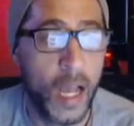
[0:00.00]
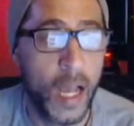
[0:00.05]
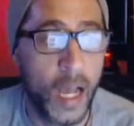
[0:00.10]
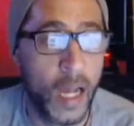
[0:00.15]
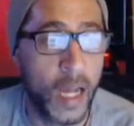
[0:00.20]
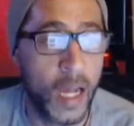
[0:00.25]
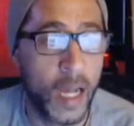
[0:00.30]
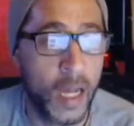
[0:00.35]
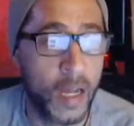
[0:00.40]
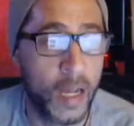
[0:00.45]

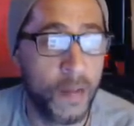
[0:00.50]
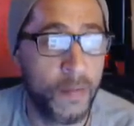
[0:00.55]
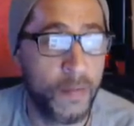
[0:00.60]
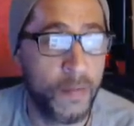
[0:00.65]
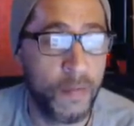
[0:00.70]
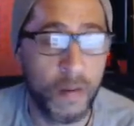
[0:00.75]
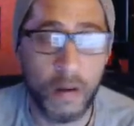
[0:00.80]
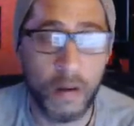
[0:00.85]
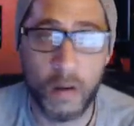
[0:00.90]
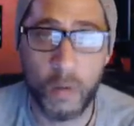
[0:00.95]
Uh,
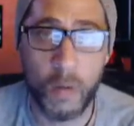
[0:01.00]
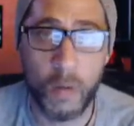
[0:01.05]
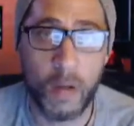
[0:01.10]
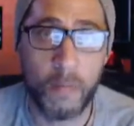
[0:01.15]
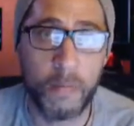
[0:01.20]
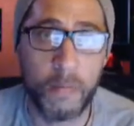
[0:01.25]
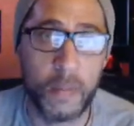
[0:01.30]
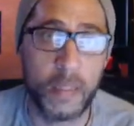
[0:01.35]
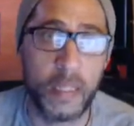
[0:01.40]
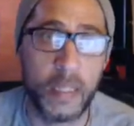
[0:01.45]
very
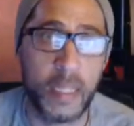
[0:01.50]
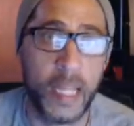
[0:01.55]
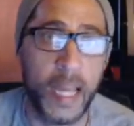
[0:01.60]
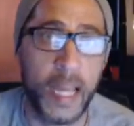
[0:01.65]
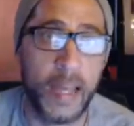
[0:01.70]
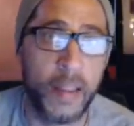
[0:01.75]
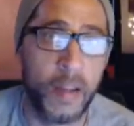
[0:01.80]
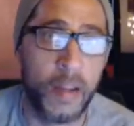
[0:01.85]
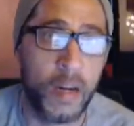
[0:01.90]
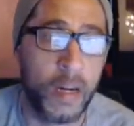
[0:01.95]
well put
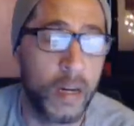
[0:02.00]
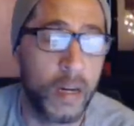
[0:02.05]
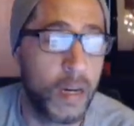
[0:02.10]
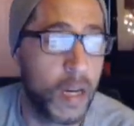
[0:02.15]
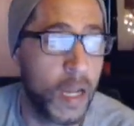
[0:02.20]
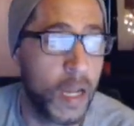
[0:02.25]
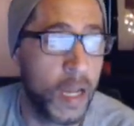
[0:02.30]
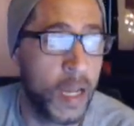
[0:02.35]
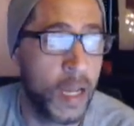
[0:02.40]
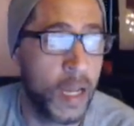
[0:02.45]
together,
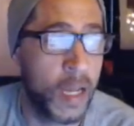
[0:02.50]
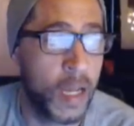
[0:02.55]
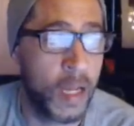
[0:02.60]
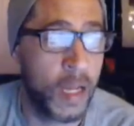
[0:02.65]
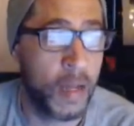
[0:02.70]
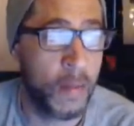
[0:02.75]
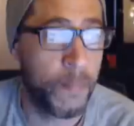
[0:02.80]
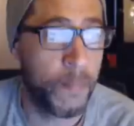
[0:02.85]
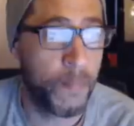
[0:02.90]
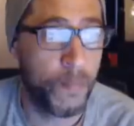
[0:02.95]

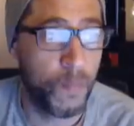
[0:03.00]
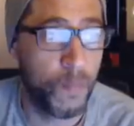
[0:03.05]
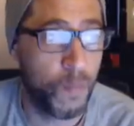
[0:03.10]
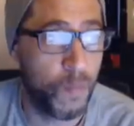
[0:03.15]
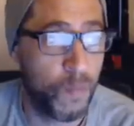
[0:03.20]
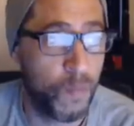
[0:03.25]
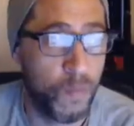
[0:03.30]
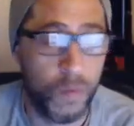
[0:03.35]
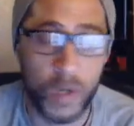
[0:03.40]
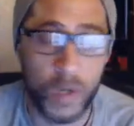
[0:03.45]
um,
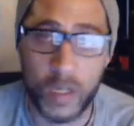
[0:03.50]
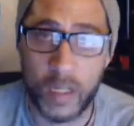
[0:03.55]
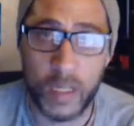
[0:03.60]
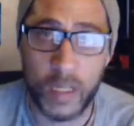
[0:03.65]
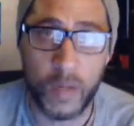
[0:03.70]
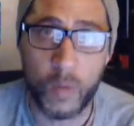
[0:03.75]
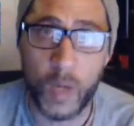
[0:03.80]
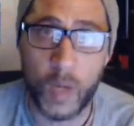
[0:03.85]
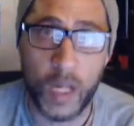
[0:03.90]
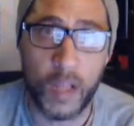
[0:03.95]

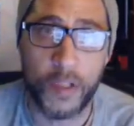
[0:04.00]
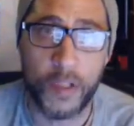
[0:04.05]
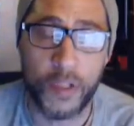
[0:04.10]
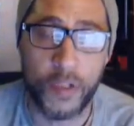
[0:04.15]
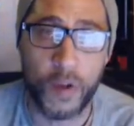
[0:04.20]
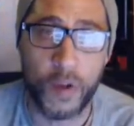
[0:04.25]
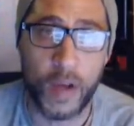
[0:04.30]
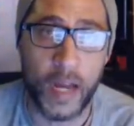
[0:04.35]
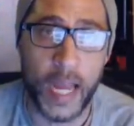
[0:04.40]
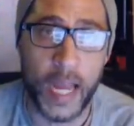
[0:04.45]
really well
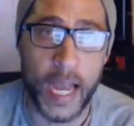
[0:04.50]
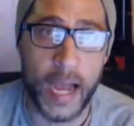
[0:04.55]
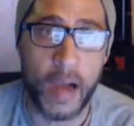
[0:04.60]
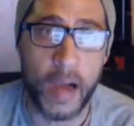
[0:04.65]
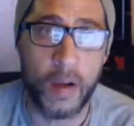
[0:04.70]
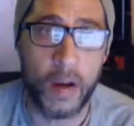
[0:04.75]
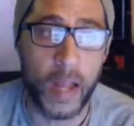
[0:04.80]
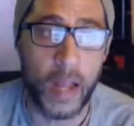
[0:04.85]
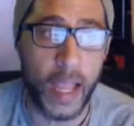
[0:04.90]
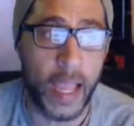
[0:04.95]
thought
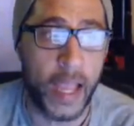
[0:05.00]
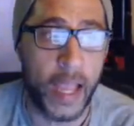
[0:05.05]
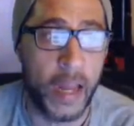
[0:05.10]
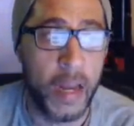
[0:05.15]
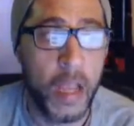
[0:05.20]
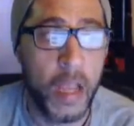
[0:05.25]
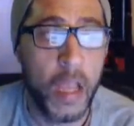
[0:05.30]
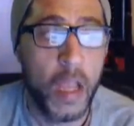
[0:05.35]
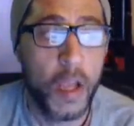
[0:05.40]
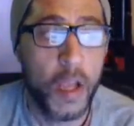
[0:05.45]
out,
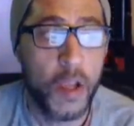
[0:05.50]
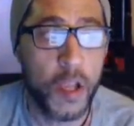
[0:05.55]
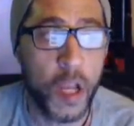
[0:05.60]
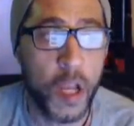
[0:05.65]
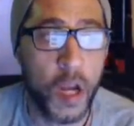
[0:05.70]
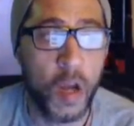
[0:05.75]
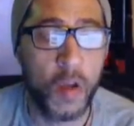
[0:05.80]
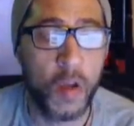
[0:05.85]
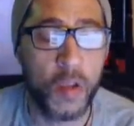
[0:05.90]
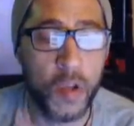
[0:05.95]
and you
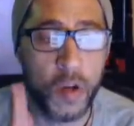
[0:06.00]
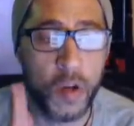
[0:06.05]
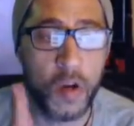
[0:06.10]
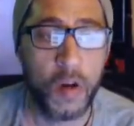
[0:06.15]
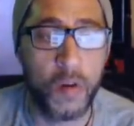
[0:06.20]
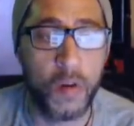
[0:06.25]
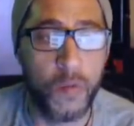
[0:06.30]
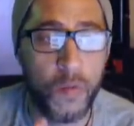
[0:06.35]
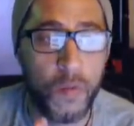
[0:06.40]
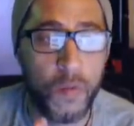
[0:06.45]
know
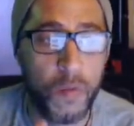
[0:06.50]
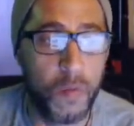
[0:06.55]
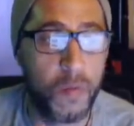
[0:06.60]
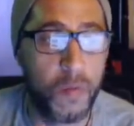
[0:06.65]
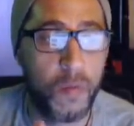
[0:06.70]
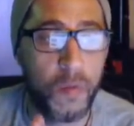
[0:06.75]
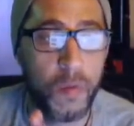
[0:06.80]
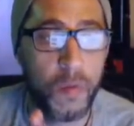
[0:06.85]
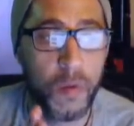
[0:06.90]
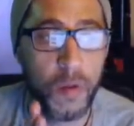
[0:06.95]
you're
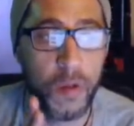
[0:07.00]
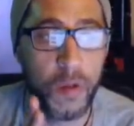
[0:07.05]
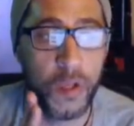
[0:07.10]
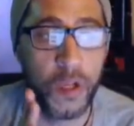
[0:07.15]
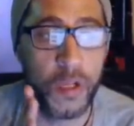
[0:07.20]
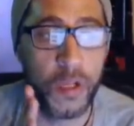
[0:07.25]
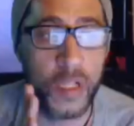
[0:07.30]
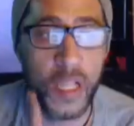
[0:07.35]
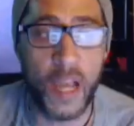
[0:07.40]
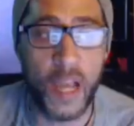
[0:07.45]

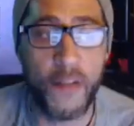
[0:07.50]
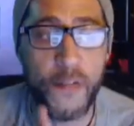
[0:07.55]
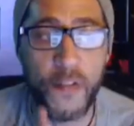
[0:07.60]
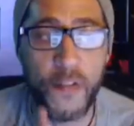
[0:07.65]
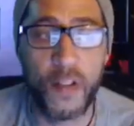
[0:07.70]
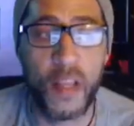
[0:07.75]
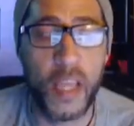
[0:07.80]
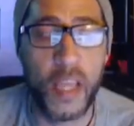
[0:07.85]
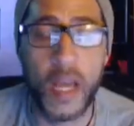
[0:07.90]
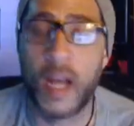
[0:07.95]
you're
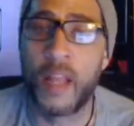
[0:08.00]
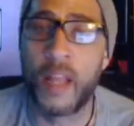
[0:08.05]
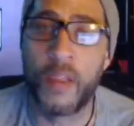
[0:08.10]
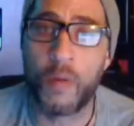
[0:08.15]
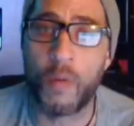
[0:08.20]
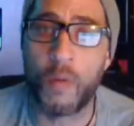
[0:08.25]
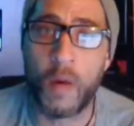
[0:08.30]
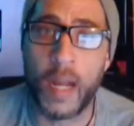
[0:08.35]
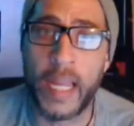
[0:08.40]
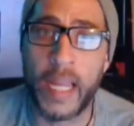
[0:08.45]
definitely on
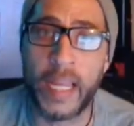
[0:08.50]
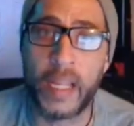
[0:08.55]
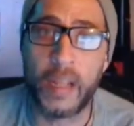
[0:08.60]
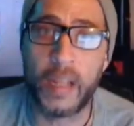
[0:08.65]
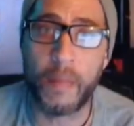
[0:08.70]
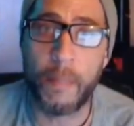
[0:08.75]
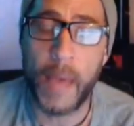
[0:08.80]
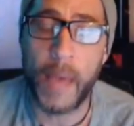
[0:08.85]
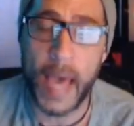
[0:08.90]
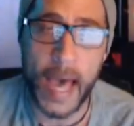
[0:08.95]
the right
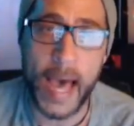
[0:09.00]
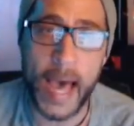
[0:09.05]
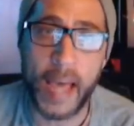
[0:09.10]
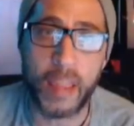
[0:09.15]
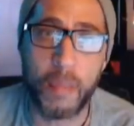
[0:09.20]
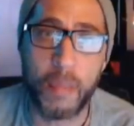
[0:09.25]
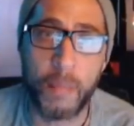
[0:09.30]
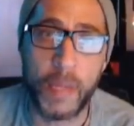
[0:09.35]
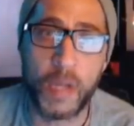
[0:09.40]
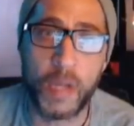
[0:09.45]

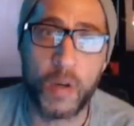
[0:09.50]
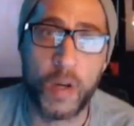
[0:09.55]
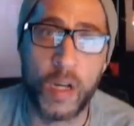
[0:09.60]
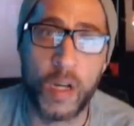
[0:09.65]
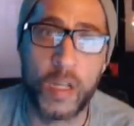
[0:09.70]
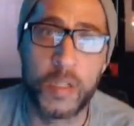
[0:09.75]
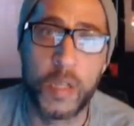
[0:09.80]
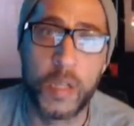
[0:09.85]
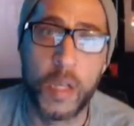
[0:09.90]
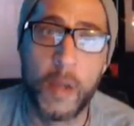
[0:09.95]
path
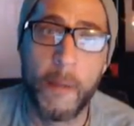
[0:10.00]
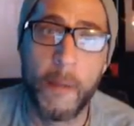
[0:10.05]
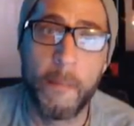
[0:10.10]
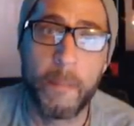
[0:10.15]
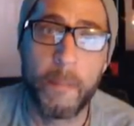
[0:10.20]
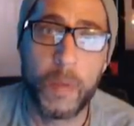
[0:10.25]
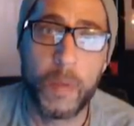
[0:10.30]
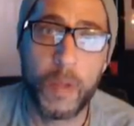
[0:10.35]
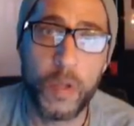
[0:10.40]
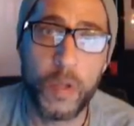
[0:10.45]
because
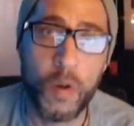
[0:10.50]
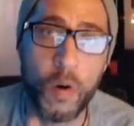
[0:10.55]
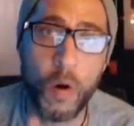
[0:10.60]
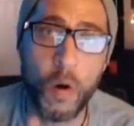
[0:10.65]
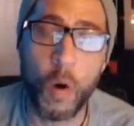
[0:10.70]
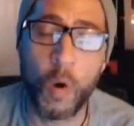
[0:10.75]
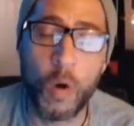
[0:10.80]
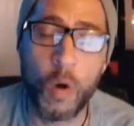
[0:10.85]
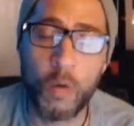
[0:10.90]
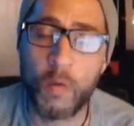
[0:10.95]

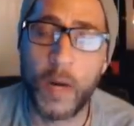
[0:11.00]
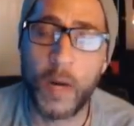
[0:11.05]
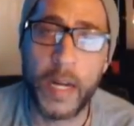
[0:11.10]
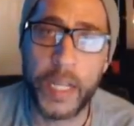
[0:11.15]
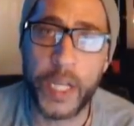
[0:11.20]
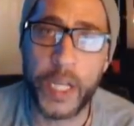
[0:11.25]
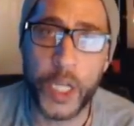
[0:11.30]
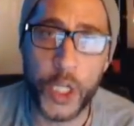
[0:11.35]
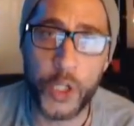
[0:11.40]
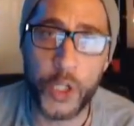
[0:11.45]
you're
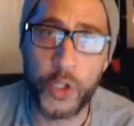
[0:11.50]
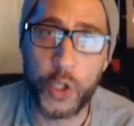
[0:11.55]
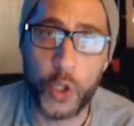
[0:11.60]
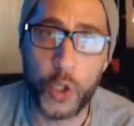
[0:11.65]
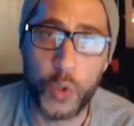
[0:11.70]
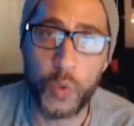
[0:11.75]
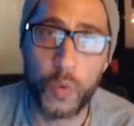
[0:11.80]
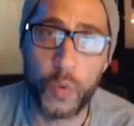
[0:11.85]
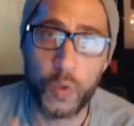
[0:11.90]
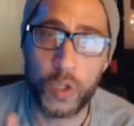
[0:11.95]
already in
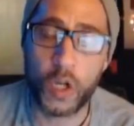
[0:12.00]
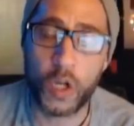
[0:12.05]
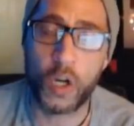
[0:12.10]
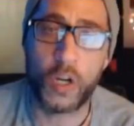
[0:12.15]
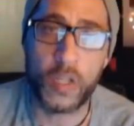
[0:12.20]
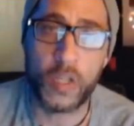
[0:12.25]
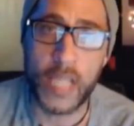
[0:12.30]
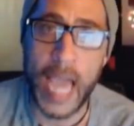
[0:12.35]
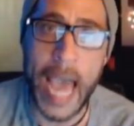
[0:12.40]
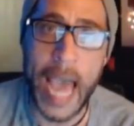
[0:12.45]
tune to
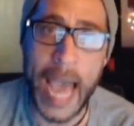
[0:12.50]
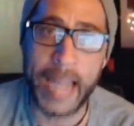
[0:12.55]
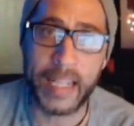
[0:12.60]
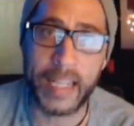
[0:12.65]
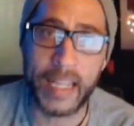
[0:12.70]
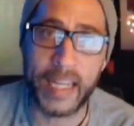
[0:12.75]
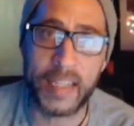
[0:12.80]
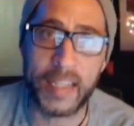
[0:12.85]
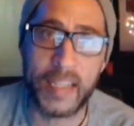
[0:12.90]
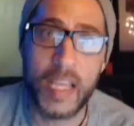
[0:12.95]
her
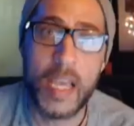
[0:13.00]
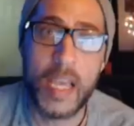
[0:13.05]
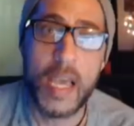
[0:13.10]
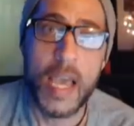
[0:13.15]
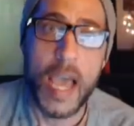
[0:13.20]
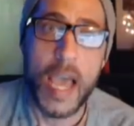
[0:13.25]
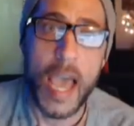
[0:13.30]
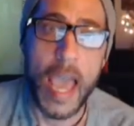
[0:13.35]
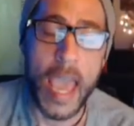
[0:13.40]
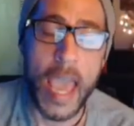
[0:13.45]
tactics
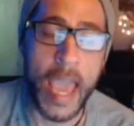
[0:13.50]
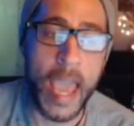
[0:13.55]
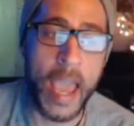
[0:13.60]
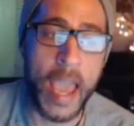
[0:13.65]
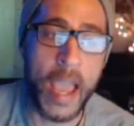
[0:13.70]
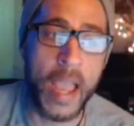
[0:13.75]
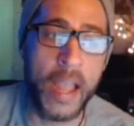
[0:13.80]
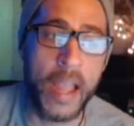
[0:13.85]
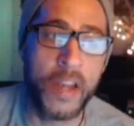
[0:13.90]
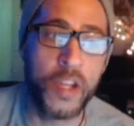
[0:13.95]

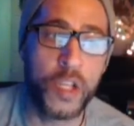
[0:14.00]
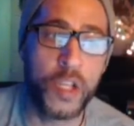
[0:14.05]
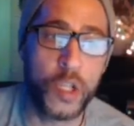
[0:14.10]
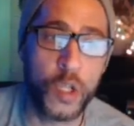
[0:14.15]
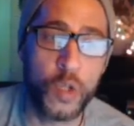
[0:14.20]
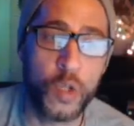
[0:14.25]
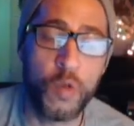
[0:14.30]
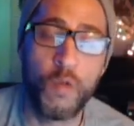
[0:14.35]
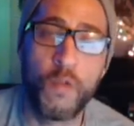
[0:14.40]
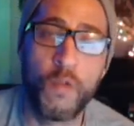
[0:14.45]
and
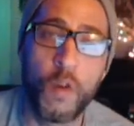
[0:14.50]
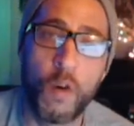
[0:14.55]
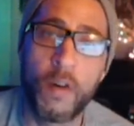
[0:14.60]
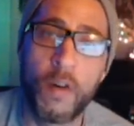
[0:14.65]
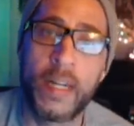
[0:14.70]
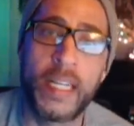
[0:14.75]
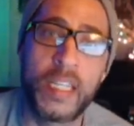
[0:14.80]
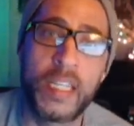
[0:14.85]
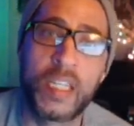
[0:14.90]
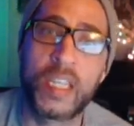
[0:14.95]
you've
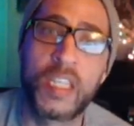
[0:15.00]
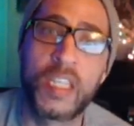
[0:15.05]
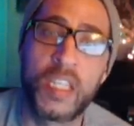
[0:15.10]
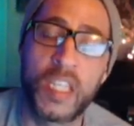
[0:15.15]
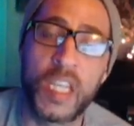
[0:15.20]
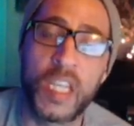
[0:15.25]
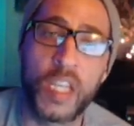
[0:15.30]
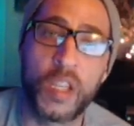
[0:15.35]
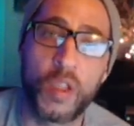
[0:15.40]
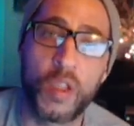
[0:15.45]
already
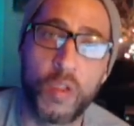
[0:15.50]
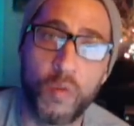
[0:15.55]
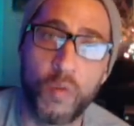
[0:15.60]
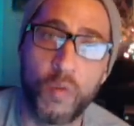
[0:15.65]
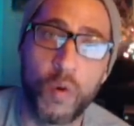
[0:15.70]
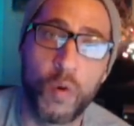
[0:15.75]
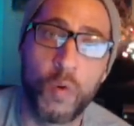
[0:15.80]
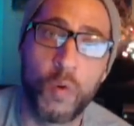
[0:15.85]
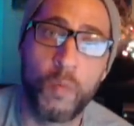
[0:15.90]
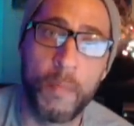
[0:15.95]
seen
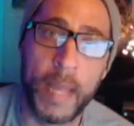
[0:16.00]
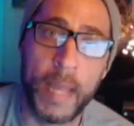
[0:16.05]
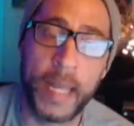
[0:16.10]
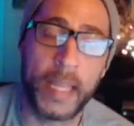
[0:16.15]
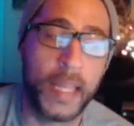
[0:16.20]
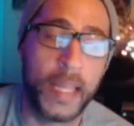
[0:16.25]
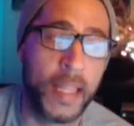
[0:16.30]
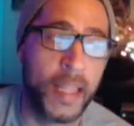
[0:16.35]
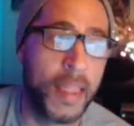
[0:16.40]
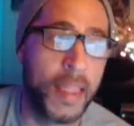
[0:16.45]
through
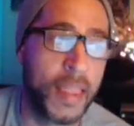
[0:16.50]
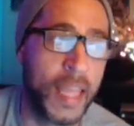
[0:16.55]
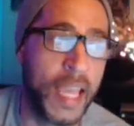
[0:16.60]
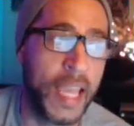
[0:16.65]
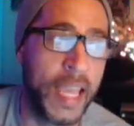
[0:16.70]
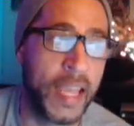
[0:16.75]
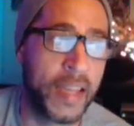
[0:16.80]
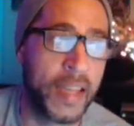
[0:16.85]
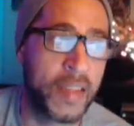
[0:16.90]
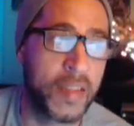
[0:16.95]
many of the
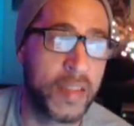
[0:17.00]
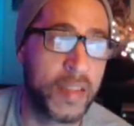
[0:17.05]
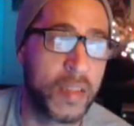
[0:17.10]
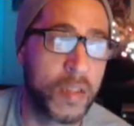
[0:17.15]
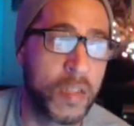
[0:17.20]
things.